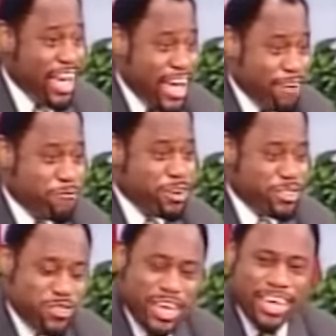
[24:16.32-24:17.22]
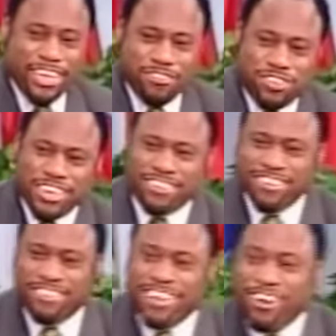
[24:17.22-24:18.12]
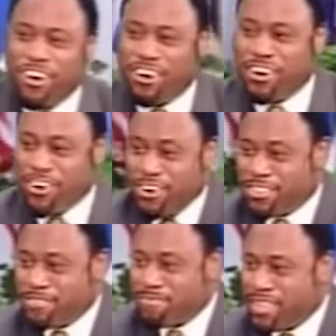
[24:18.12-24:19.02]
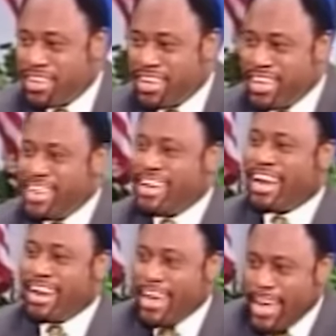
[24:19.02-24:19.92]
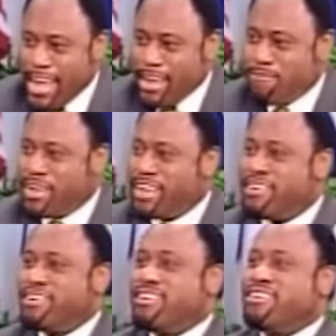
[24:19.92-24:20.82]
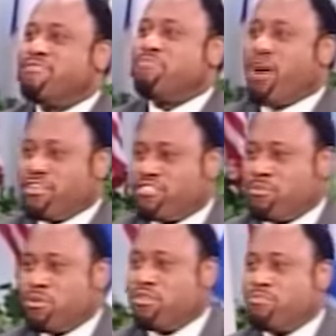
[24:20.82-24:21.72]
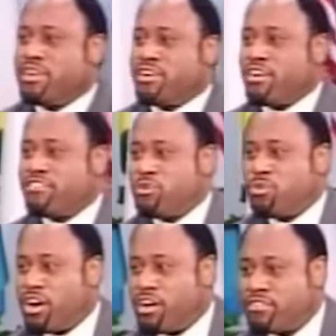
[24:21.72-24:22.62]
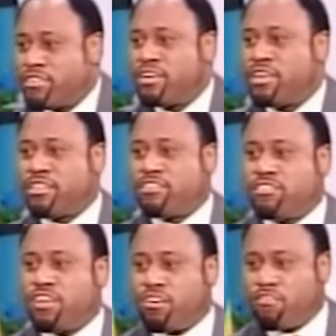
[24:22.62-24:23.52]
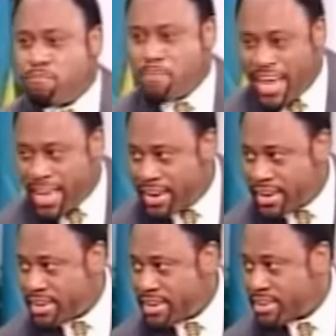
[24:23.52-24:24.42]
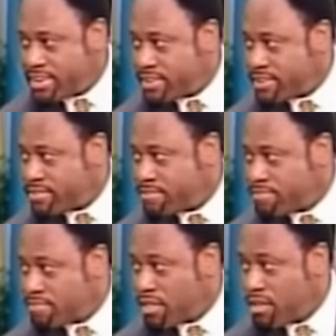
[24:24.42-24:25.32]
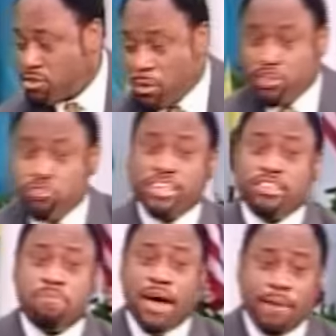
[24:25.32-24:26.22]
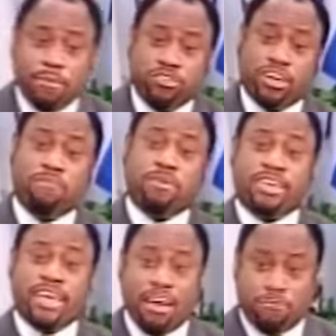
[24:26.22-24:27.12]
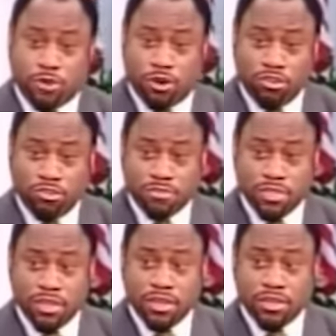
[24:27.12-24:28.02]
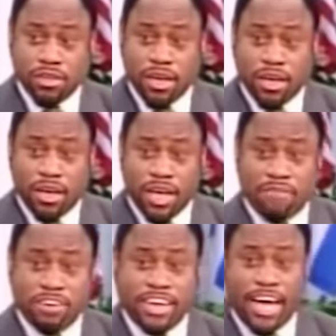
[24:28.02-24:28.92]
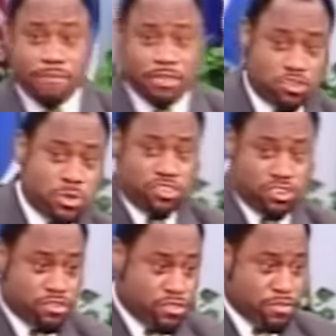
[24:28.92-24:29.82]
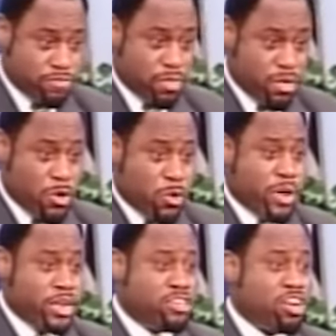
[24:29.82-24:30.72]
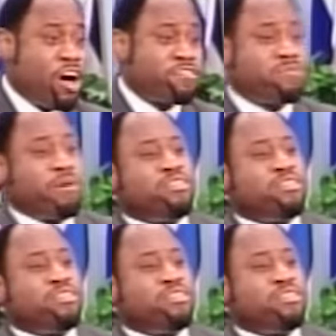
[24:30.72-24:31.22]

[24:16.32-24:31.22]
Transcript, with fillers: Everything Jesus did on earth, he claimed it possible because he was the Son of Man. So when you read the Bible, you got to be careful every time he switches. When he talks